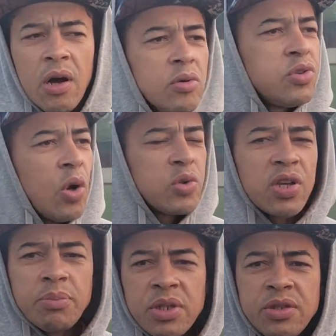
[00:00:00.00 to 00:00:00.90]
so
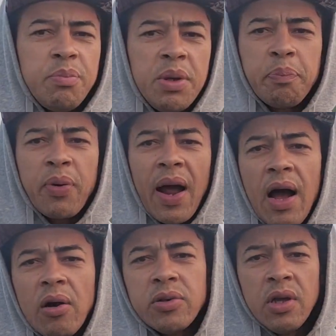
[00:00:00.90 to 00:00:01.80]
something to be
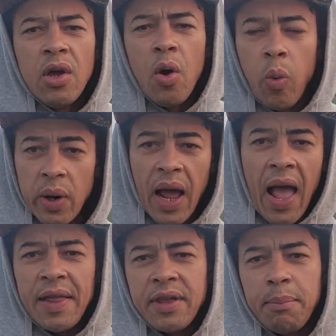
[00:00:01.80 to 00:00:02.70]
proud. What I
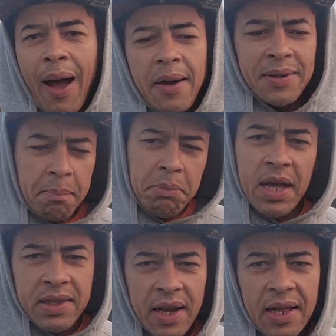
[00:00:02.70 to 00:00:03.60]
admire, the man
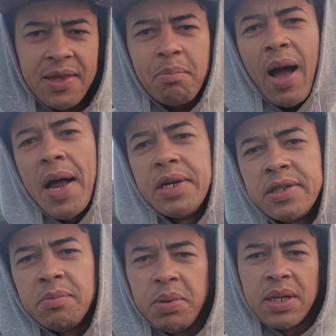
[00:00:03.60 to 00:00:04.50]
that I admire
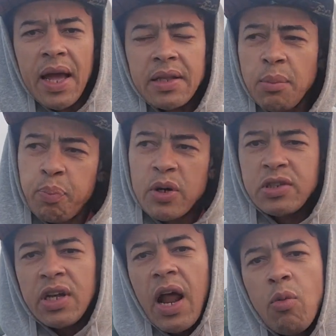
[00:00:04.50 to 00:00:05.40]
to be, like the person
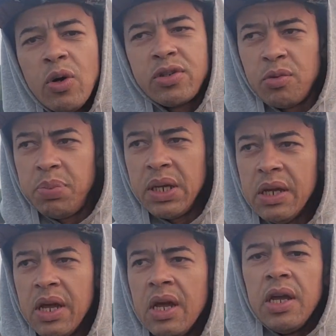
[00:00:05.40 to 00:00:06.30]
that I want to be,
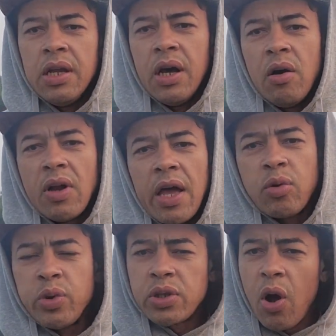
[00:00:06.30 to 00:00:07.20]
like
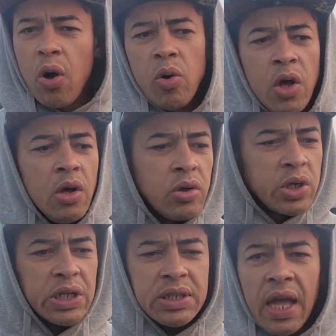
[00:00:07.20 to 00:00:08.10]
with all
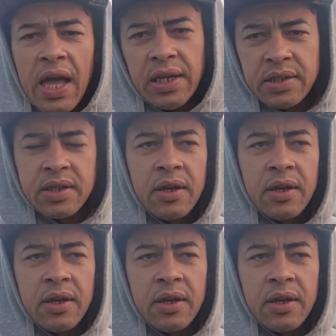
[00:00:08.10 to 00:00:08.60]
good things,